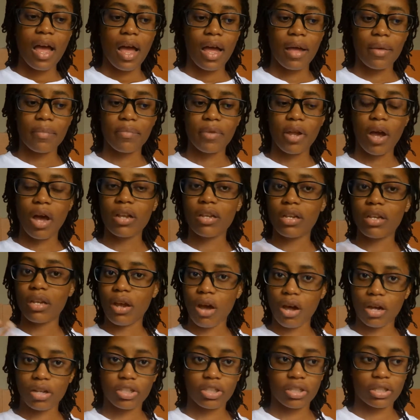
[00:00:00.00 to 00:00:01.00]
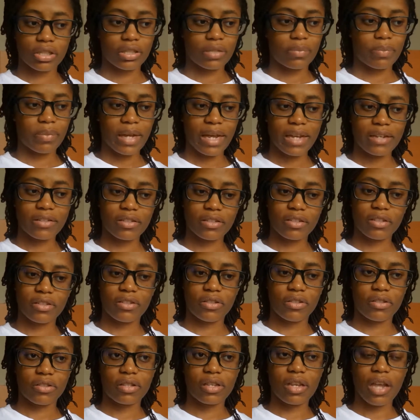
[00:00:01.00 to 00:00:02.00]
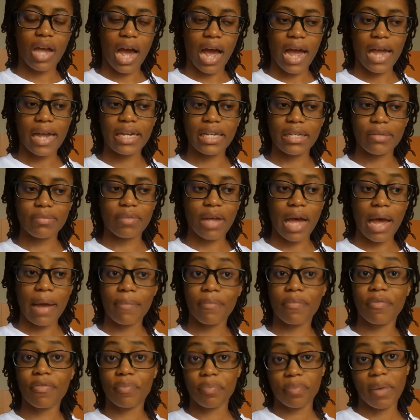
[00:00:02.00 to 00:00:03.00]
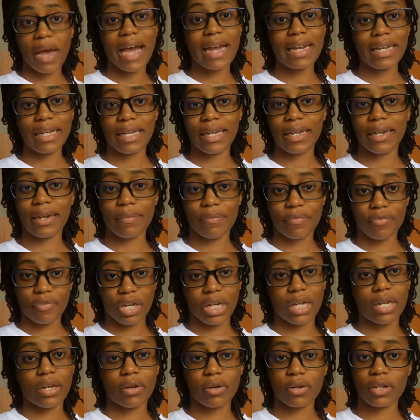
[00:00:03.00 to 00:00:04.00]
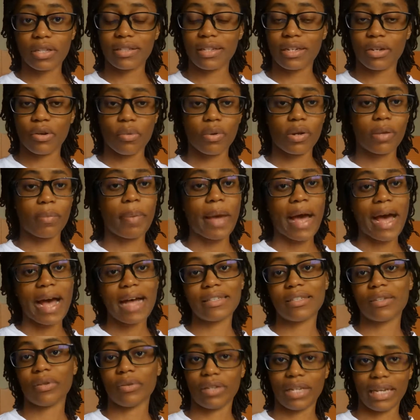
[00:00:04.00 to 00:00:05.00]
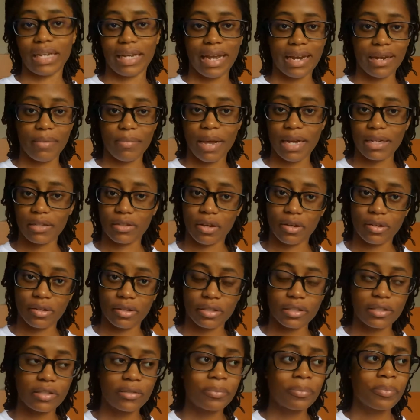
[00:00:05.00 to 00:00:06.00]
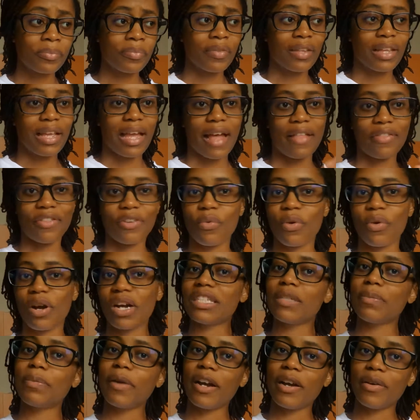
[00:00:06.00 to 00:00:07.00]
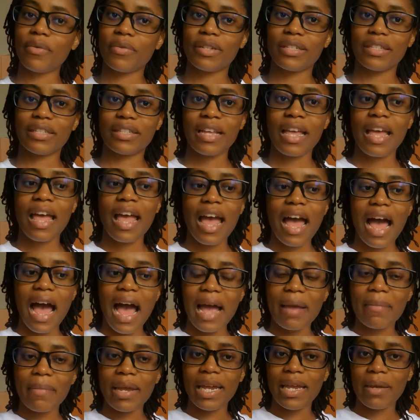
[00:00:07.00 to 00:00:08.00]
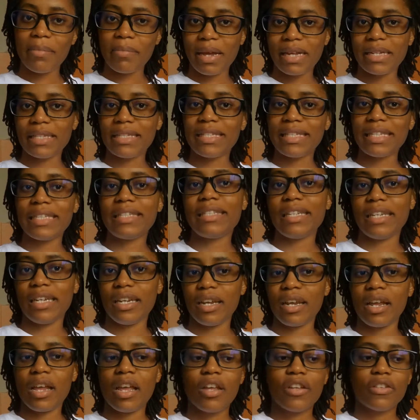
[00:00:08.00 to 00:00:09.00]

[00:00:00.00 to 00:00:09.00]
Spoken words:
I'm not nauseous, but I'm panicking. I'm freaking out because I don't want to pass out again in McDonald's. And the worst part was I'm in my city.